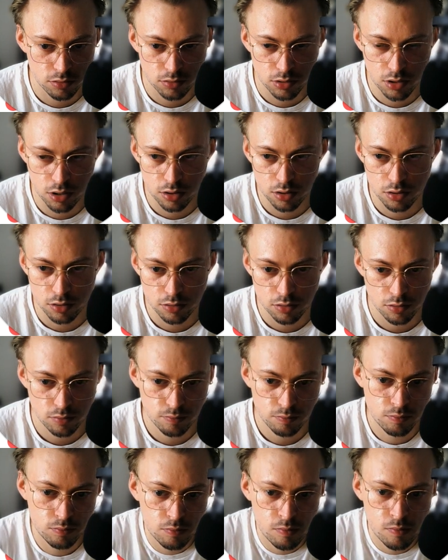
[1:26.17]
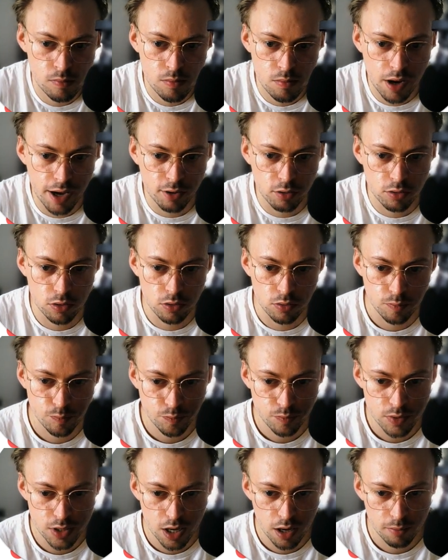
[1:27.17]
I don't know.
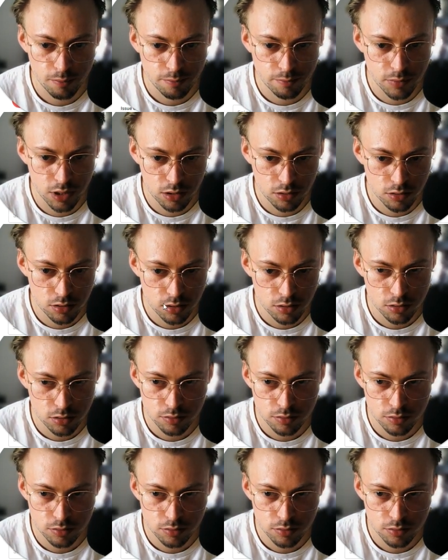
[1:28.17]
Yeah, but